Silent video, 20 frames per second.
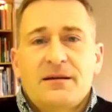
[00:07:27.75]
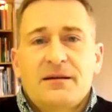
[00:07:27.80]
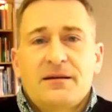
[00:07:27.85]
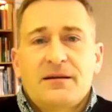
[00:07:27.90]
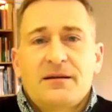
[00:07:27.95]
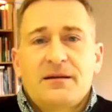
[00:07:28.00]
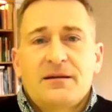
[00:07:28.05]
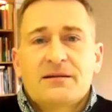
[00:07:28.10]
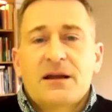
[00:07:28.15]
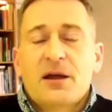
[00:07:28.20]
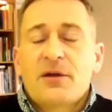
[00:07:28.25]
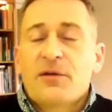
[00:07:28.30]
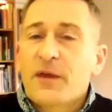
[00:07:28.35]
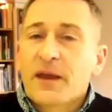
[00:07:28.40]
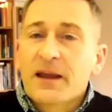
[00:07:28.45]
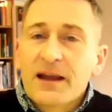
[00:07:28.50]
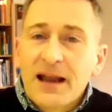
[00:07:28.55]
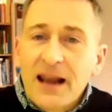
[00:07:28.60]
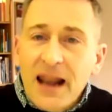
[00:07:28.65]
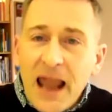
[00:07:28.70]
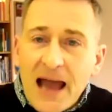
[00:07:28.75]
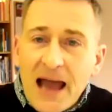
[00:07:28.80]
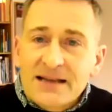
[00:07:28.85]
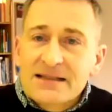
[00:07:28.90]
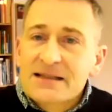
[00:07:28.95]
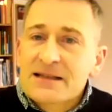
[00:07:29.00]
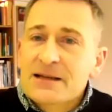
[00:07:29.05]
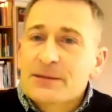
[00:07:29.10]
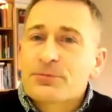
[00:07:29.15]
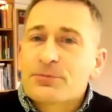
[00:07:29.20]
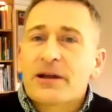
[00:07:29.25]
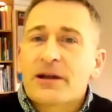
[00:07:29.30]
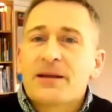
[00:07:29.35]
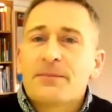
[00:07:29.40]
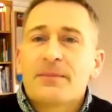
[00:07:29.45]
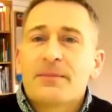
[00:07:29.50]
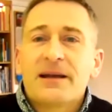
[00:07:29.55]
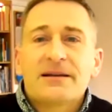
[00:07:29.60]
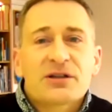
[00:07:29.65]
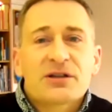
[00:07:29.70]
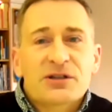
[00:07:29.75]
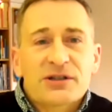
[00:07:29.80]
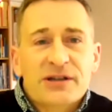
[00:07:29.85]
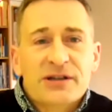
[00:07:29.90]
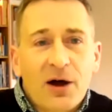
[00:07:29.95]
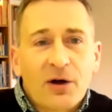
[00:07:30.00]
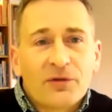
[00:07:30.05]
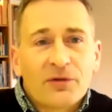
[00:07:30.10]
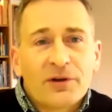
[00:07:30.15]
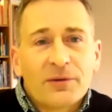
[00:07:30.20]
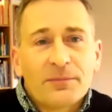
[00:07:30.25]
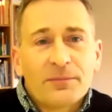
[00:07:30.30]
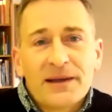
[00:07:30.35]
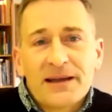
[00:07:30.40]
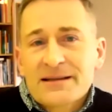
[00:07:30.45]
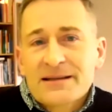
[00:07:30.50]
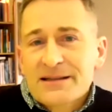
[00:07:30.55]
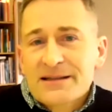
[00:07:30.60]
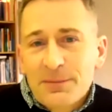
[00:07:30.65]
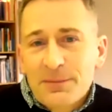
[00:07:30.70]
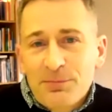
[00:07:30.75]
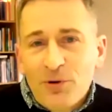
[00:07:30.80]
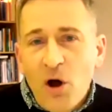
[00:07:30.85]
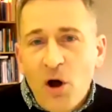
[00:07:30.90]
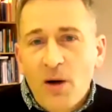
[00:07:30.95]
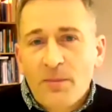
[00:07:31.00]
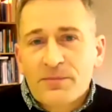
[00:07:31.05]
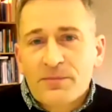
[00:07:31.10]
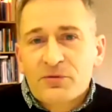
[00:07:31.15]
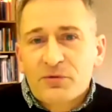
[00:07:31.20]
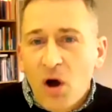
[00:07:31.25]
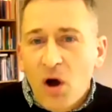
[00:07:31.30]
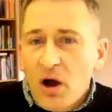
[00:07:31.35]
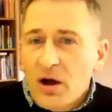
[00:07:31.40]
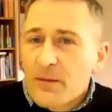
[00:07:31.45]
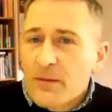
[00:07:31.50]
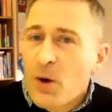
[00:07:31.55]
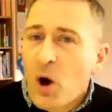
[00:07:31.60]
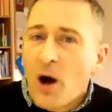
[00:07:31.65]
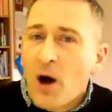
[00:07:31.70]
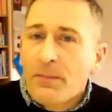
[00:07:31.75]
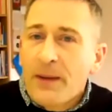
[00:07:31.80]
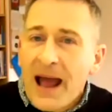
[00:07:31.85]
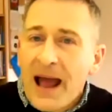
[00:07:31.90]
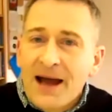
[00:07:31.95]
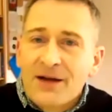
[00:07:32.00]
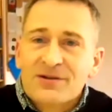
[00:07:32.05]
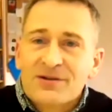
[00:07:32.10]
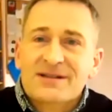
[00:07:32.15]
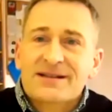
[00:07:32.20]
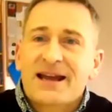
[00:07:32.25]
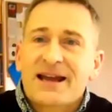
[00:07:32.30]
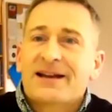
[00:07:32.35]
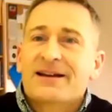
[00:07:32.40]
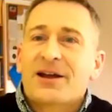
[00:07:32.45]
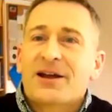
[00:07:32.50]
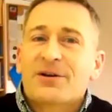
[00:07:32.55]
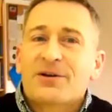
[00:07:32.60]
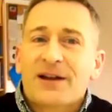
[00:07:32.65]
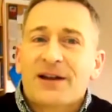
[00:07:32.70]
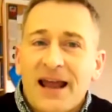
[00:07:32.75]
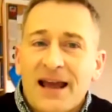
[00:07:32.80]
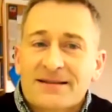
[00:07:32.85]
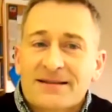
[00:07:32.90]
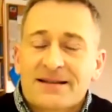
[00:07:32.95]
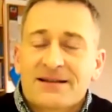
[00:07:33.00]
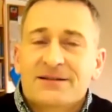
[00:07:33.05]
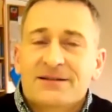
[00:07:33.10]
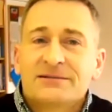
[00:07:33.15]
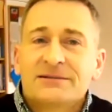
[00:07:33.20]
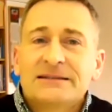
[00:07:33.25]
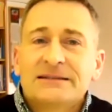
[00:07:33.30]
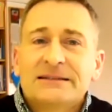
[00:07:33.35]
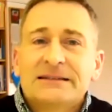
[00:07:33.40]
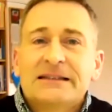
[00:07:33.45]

So think Glastonbury meets Cheltenham meets the Proms, rock, pop, house, techno, classical.